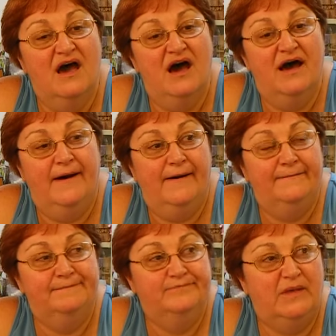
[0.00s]

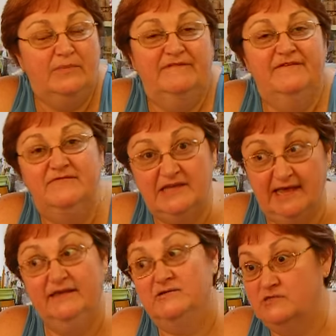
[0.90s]
Um, I'll be
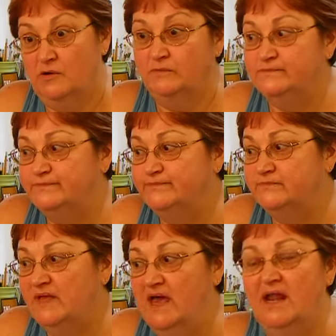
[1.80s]
58 years old,
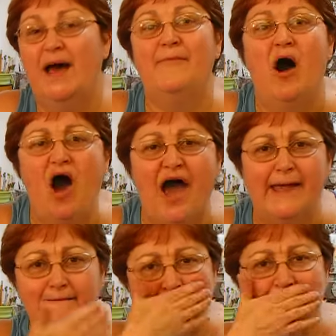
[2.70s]
and I'm
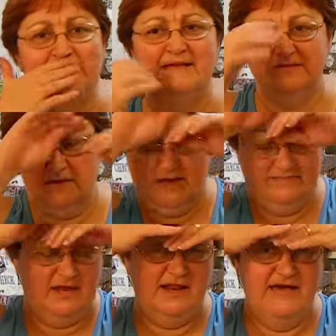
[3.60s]
hot. That's
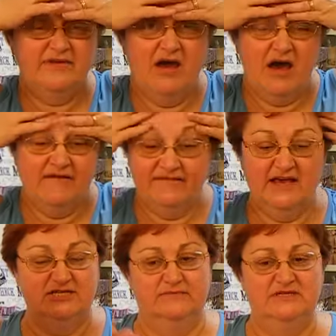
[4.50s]
I'm not having a hot
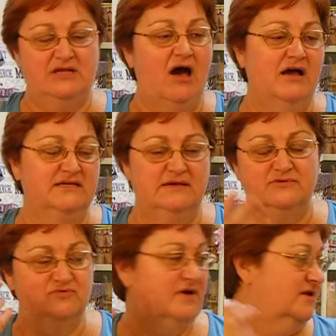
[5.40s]
flash. I'm just hot because I
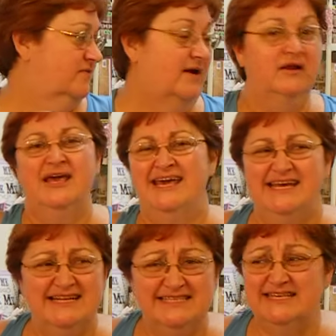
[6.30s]
was running around.
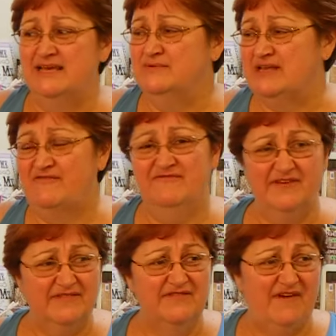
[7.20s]
And this it was like
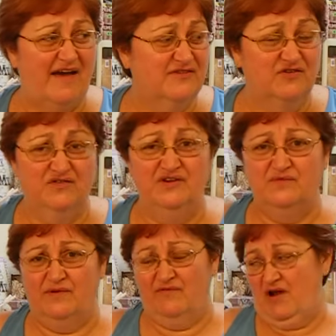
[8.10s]
55
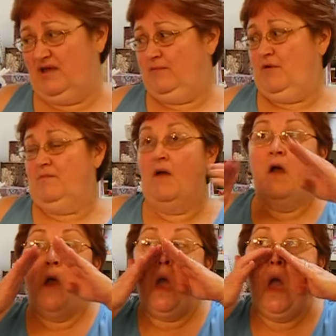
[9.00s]
degrees whenever I came home.
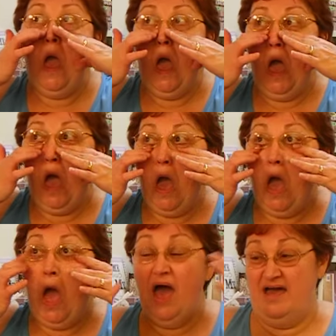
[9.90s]

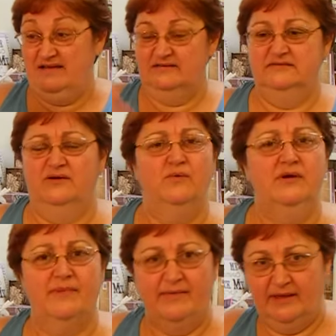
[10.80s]
Ah, don't
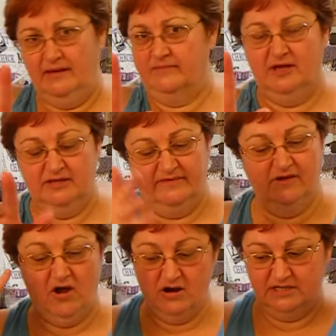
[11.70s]
worry about me. I'm not
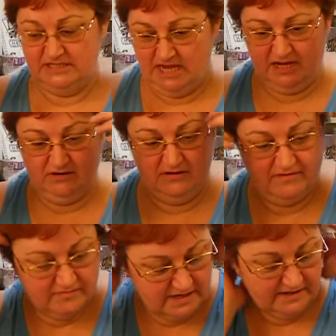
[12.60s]
having a heart attack
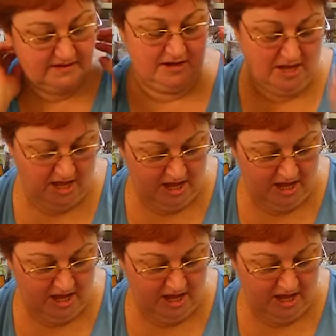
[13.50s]
or anything.